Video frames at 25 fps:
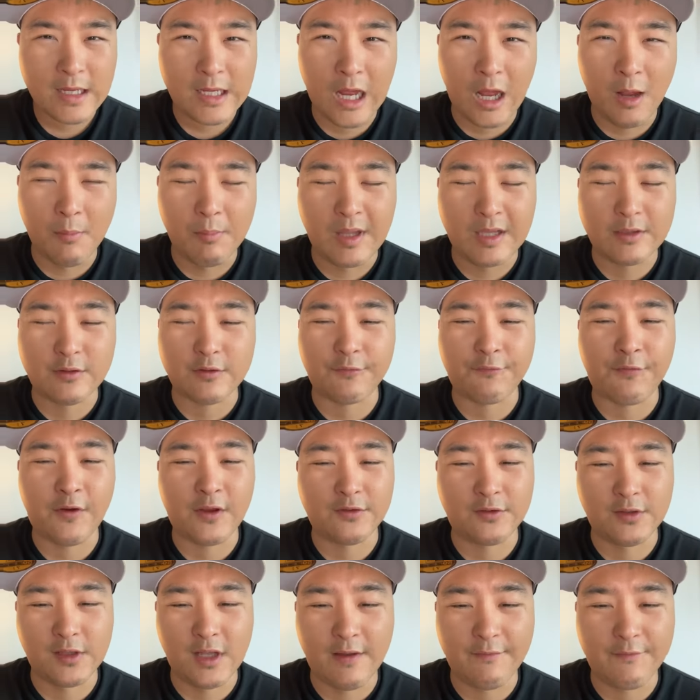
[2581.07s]
God bless your
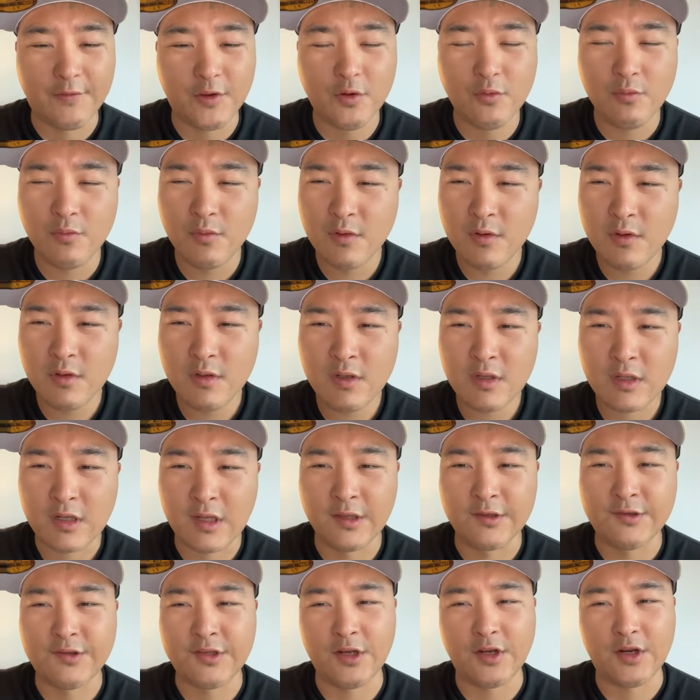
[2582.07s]
friends. I love you.
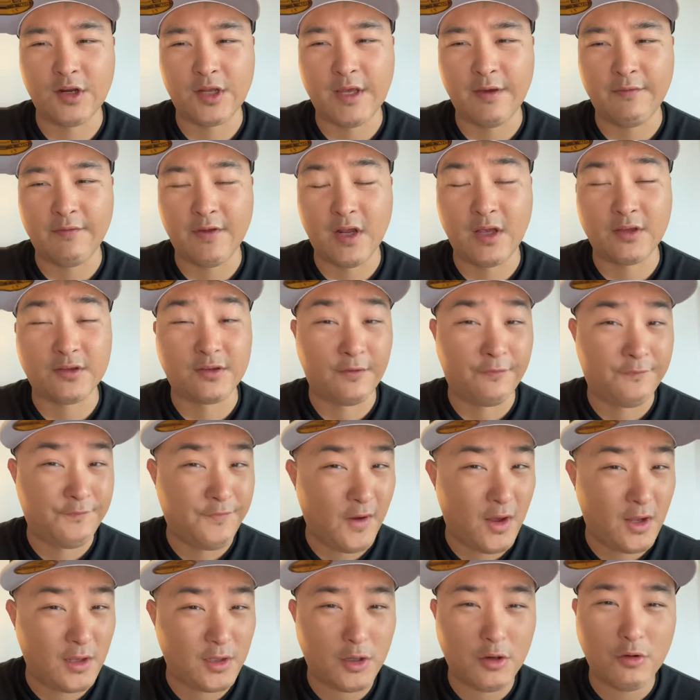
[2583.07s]
Consider giving us a
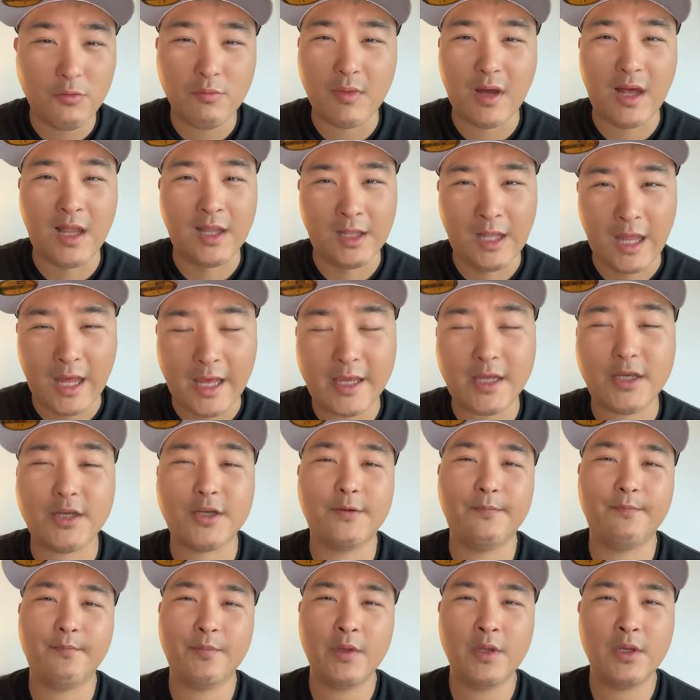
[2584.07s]
follow, a
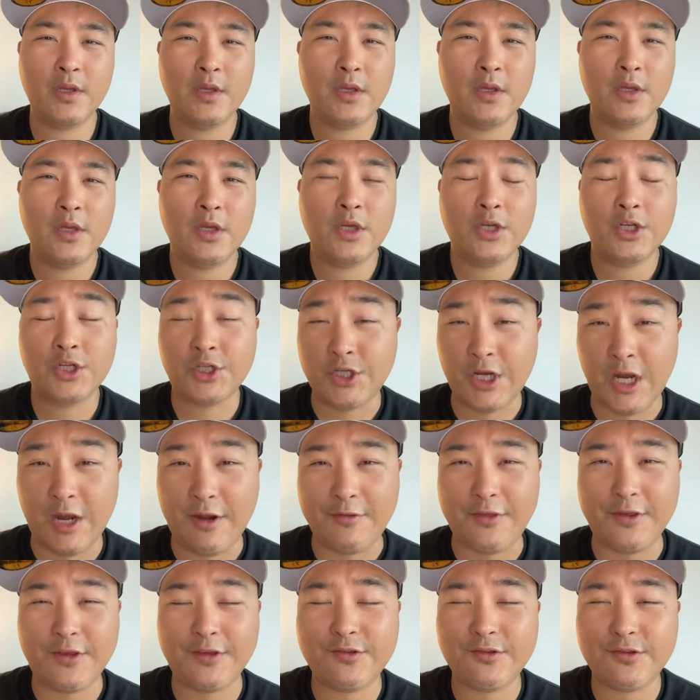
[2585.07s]
like.
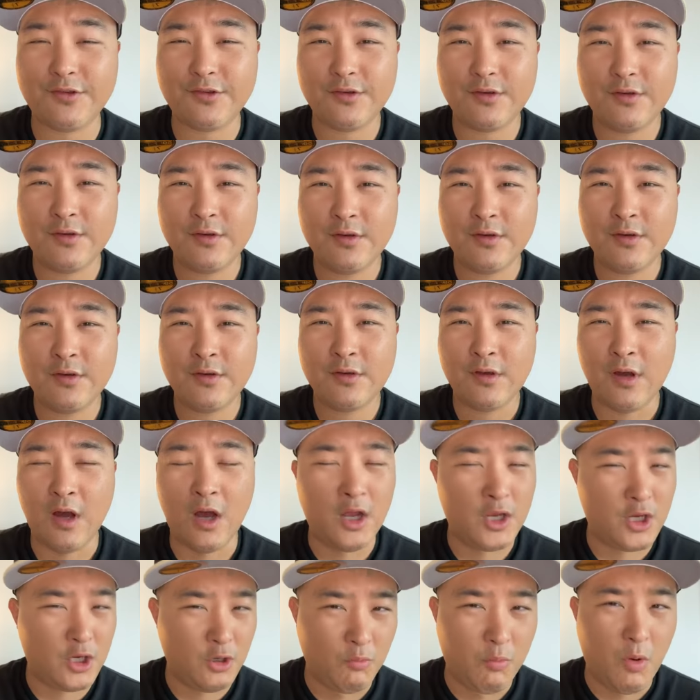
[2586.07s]
Share this
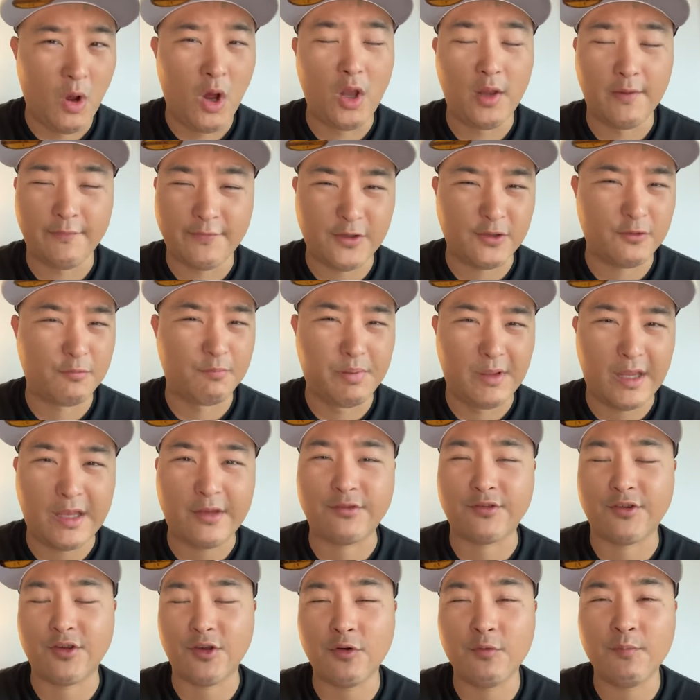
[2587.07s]
on your wall if this
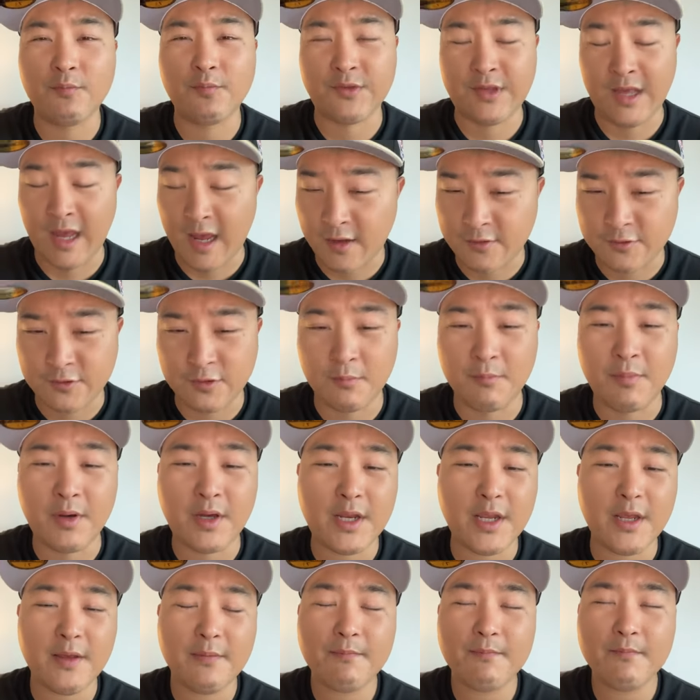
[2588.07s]
blessed you. Tag
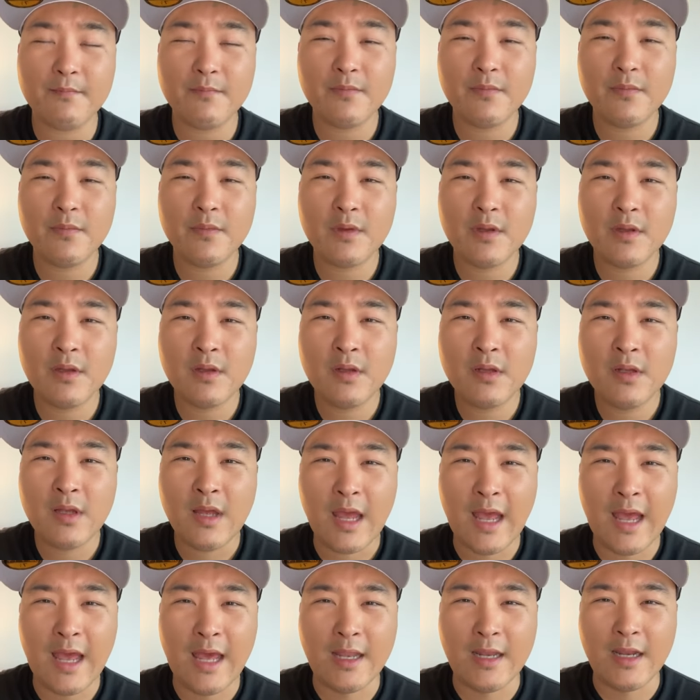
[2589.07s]
somebody.
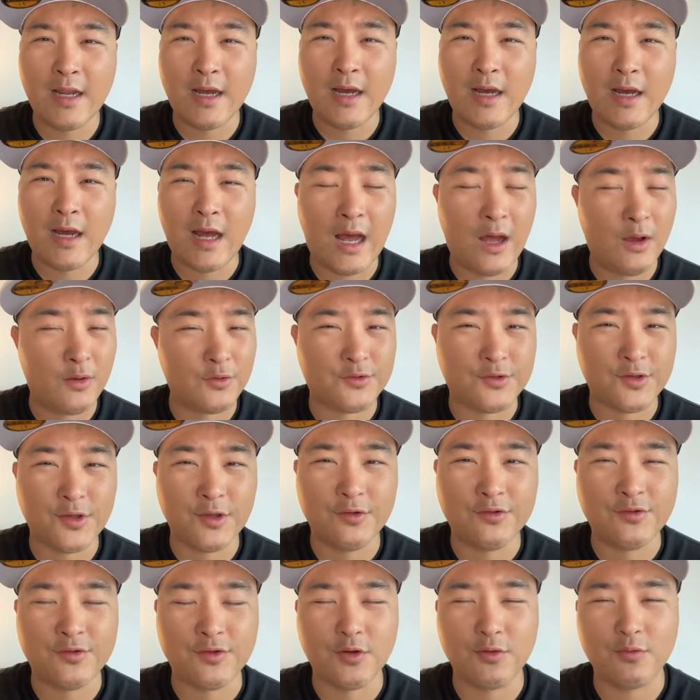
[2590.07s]
And uh, I'll
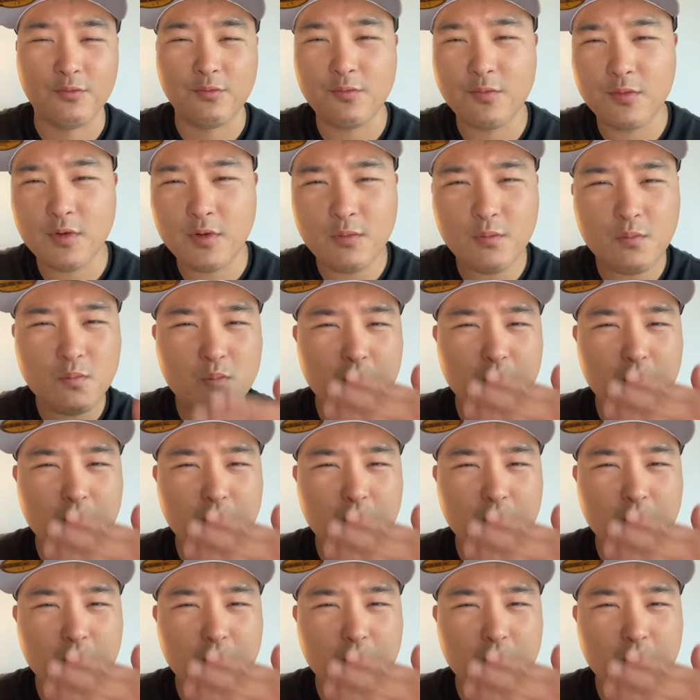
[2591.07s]
see you soon.